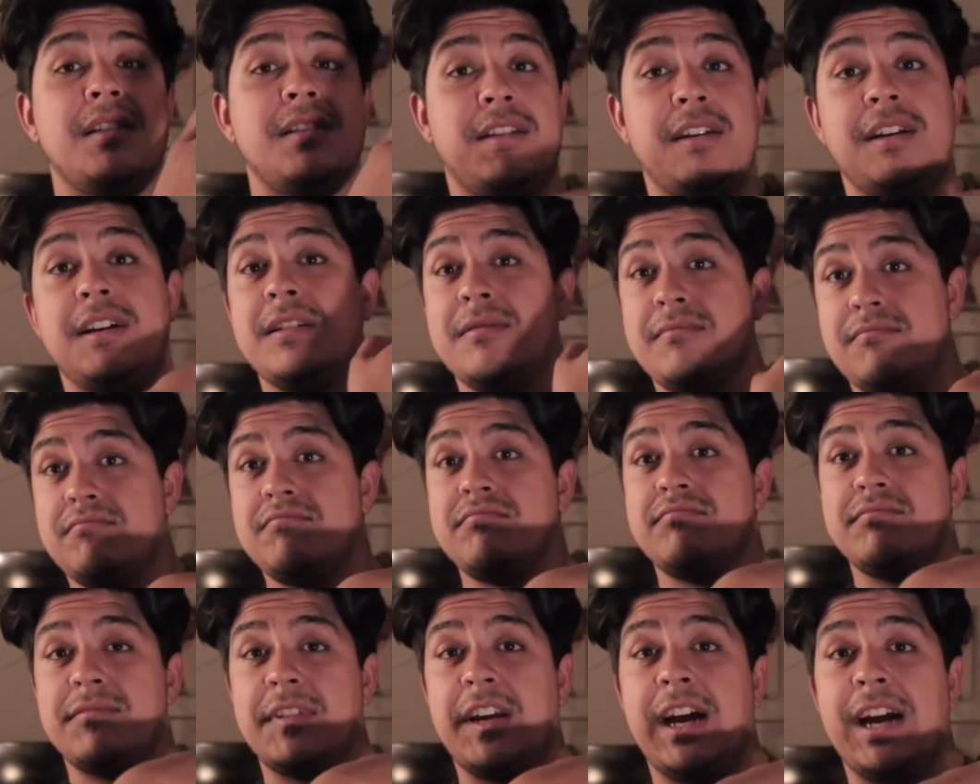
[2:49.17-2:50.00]
the
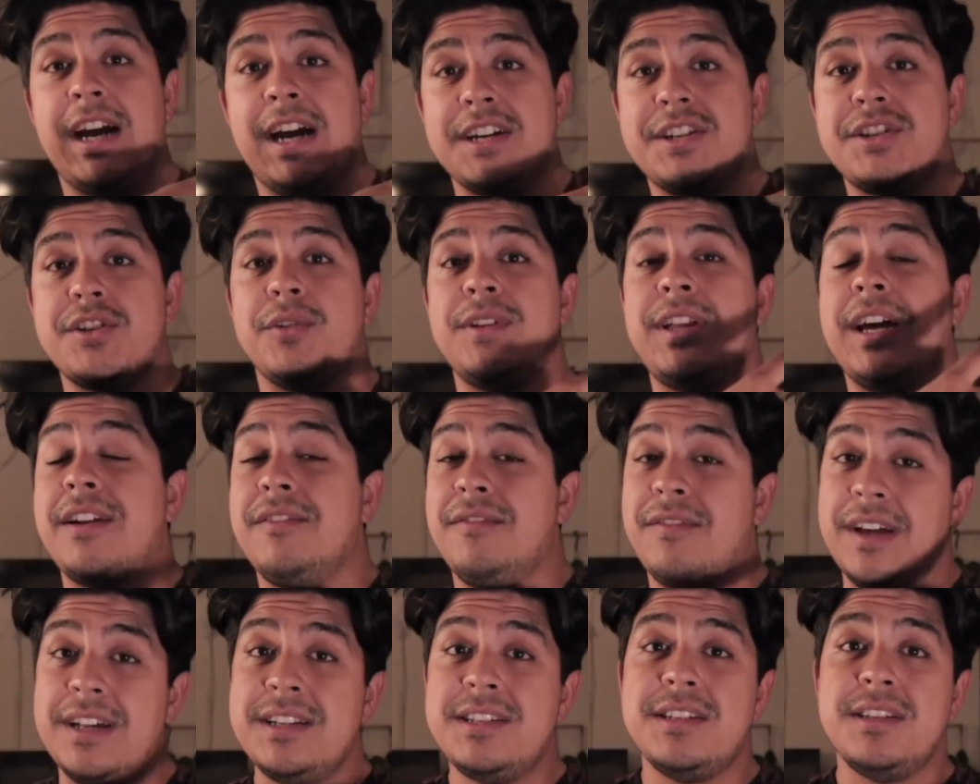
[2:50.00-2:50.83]
guy I showed that
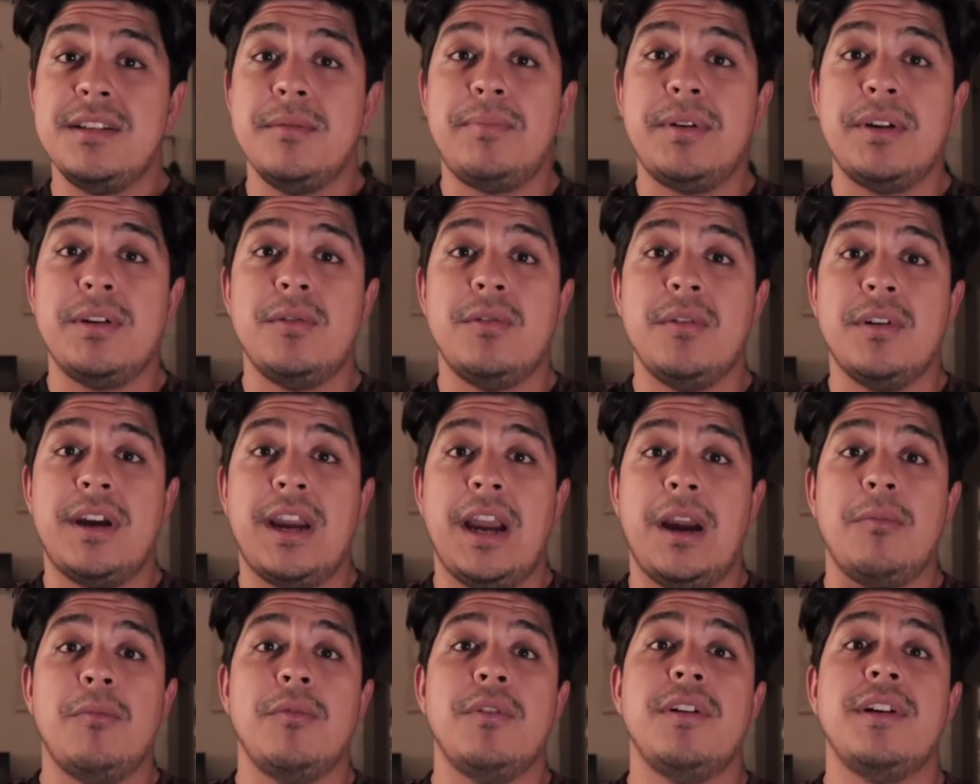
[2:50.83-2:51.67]
invented the pinhole
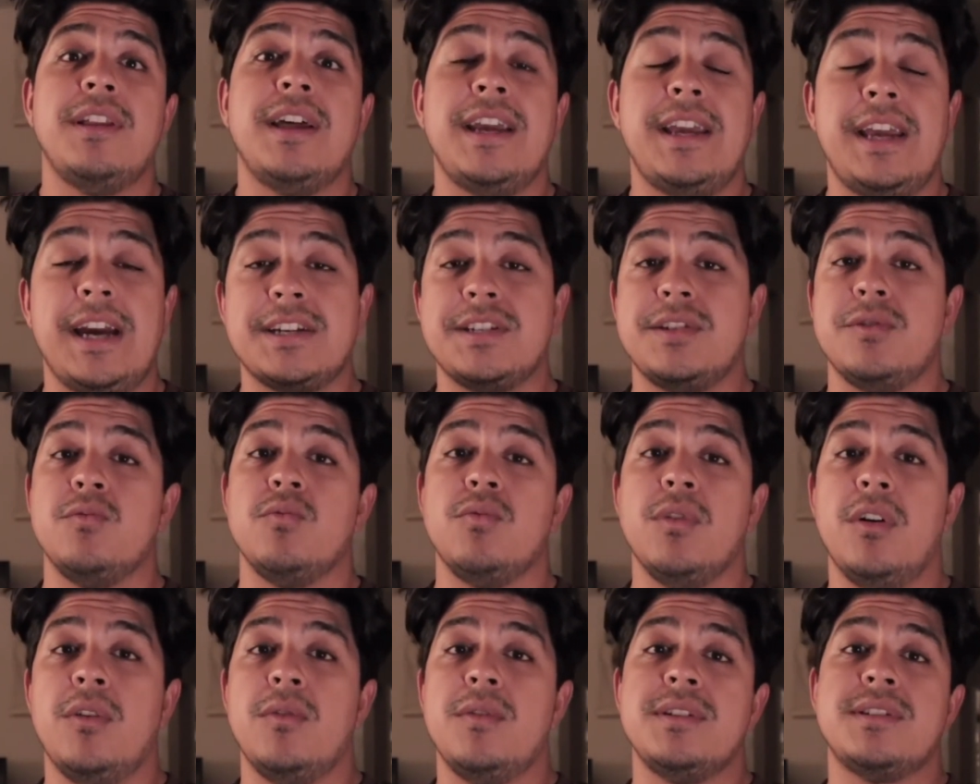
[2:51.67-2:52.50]
camera that he actually
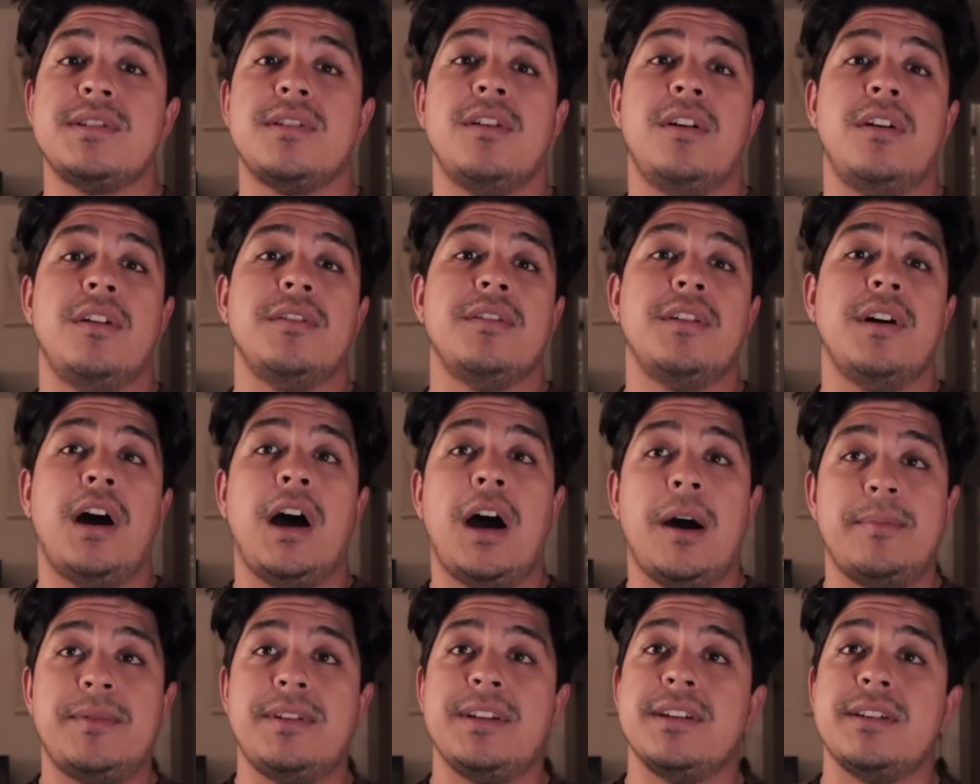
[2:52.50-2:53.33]
wrote. It's called
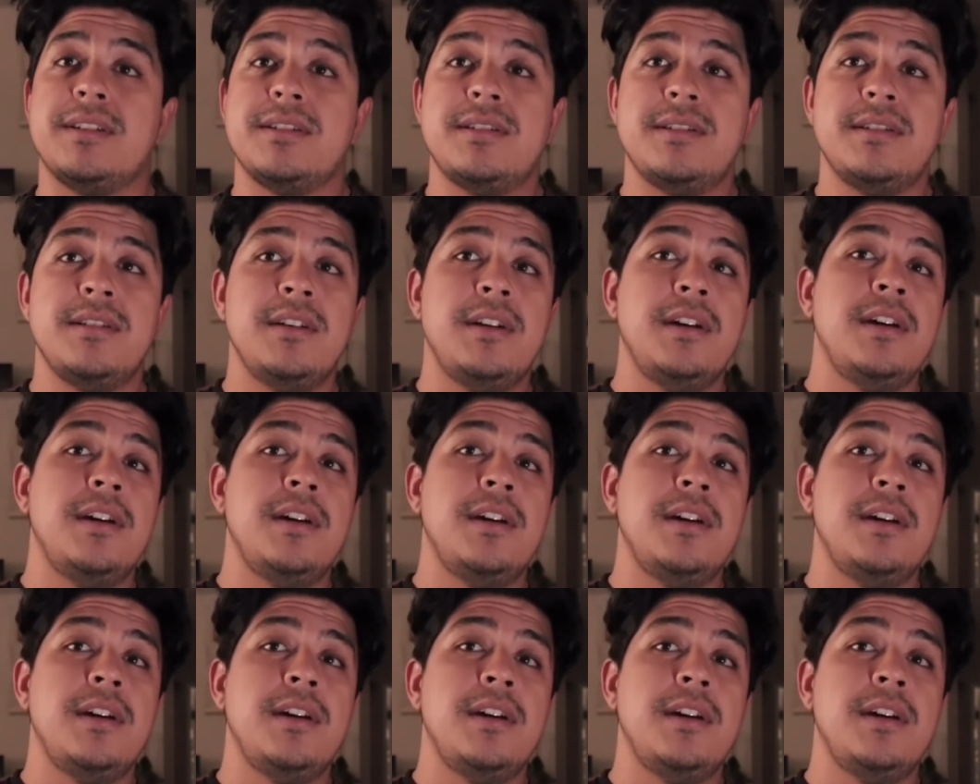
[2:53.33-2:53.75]
Optics.